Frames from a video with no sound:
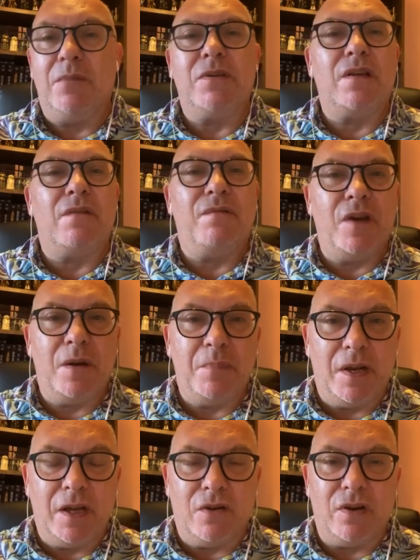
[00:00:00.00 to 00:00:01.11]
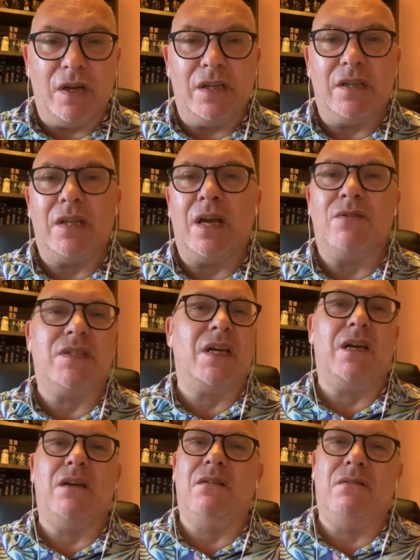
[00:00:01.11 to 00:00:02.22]
because they're verbally agreed, they'll
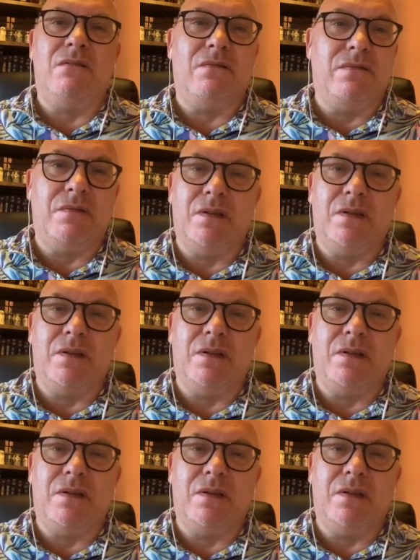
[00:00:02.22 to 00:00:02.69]
say, oh,